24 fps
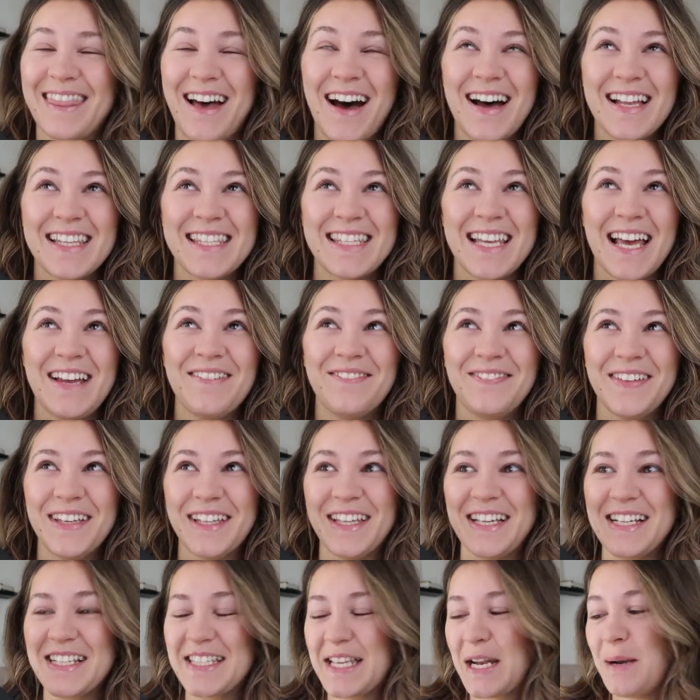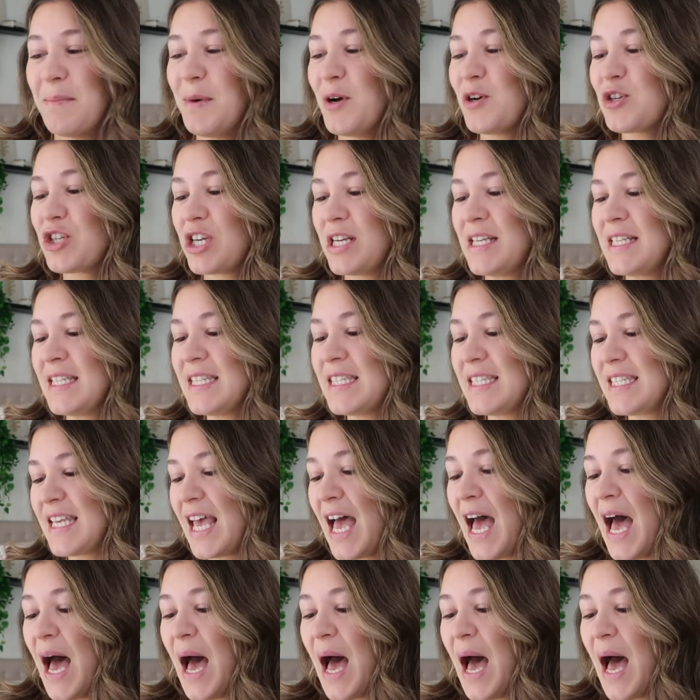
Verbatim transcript: thoughts and feelings and emotions.